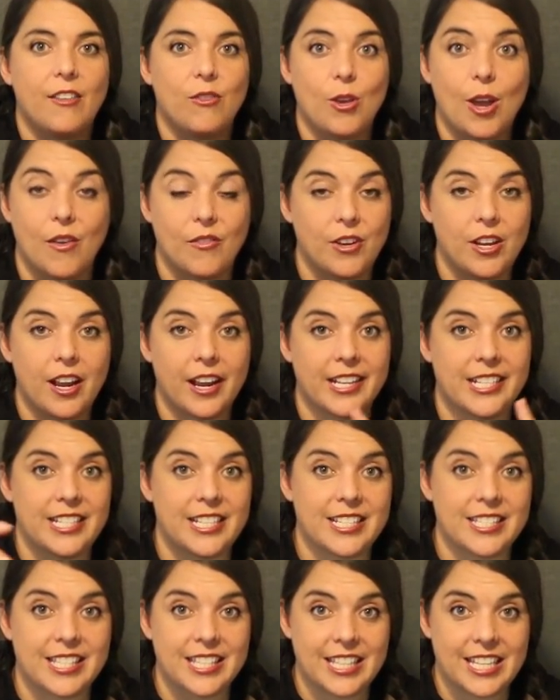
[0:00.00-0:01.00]
If you have any
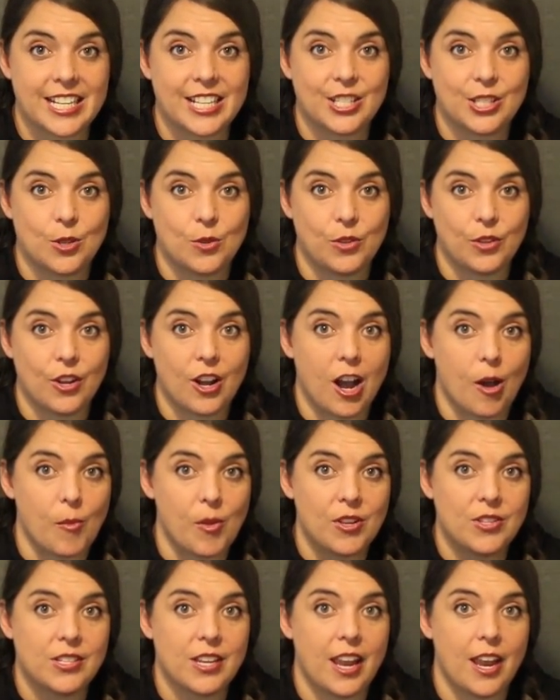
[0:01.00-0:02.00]
ideas, let us know in the
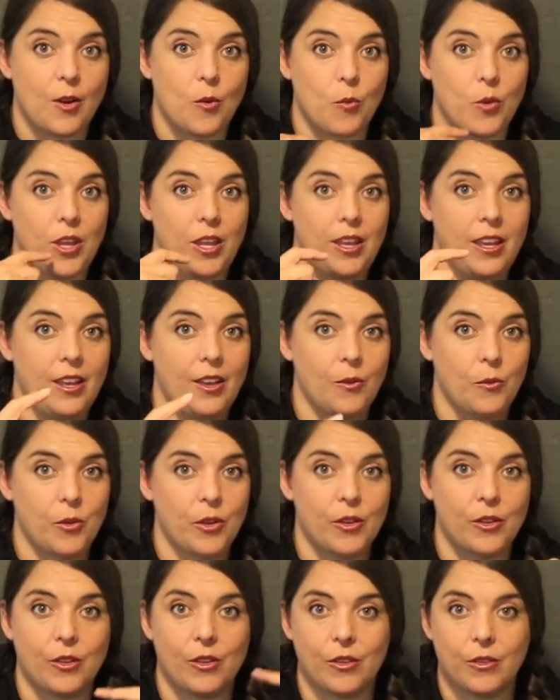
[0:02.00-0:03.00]
comments and we
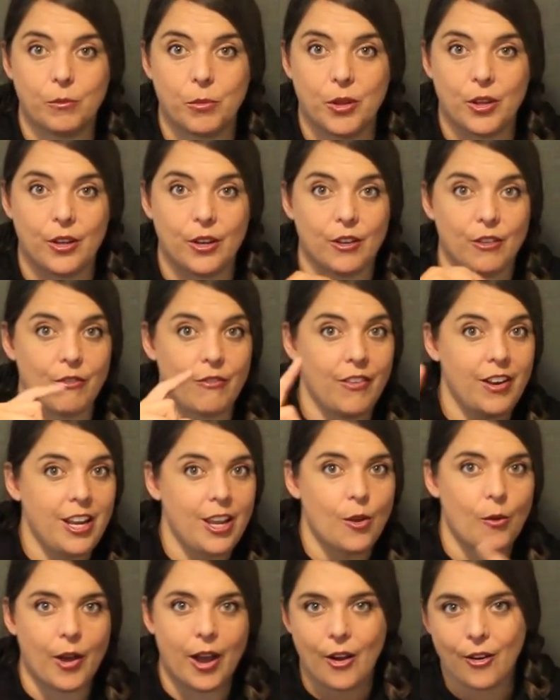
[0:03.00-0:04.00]
will put a
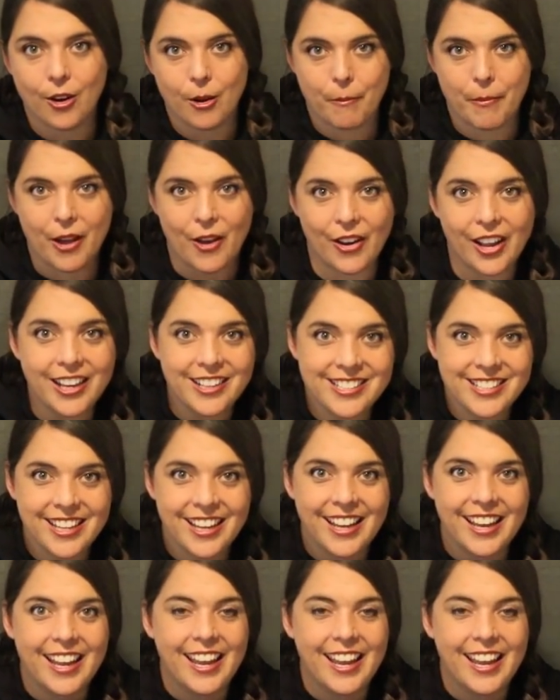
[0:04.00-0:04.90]
video out about it.